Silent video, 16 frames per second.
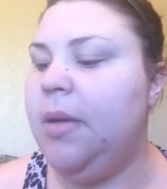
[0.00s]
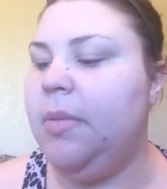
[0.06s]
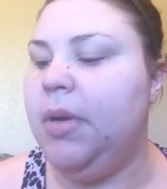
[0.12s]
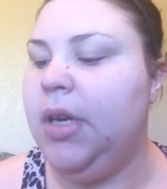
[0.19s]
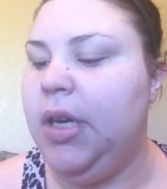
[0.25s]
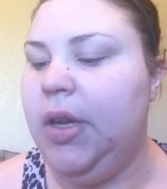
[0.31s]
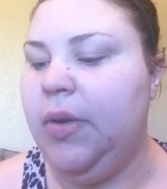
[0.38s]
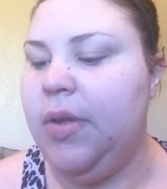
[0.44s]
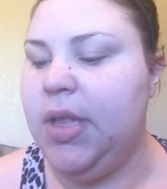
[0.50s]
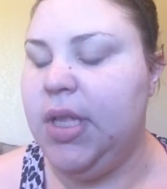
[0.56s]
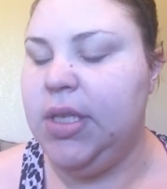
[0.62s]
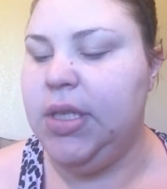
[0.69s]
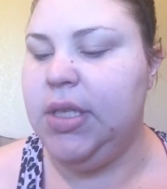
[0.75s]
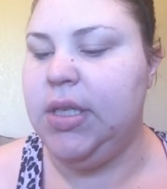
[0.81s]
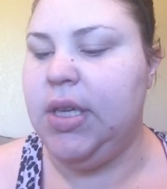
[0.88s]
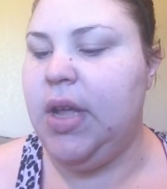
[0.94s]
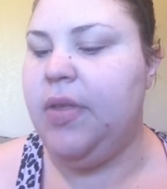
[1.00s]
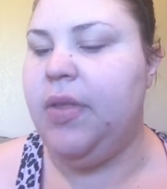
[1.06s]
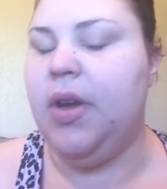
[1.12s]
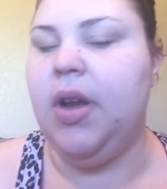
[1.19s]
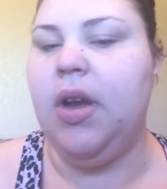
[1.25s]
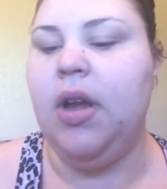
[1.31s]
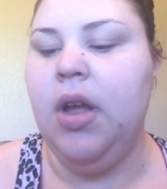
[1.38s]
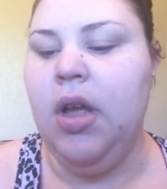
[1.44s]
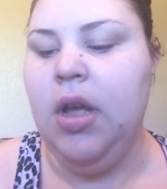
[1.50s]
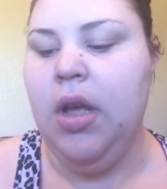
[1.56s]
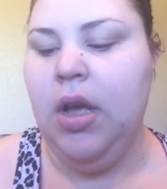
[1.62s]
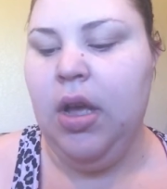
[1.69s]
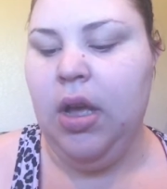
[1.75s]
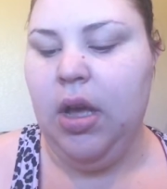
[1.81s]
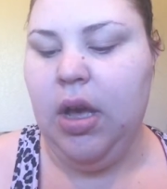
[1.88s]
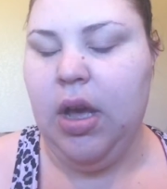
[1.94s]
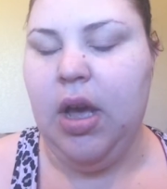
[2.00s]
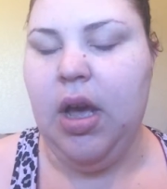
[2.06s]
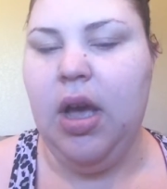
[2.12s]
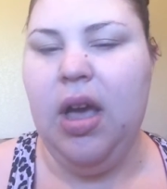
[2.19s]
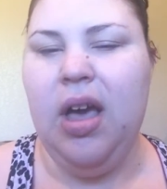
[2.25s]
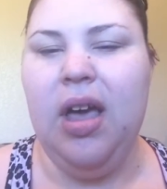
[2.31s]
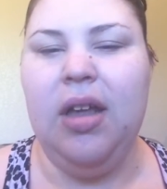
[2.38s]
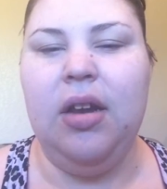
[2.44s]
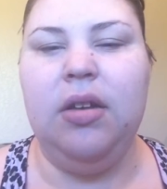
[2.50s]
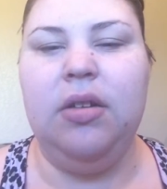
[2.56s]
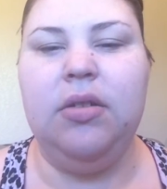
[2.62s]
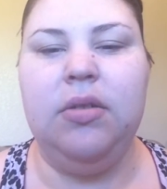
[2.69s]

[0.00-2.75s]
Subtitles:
thing I'm going to do, and this is another, I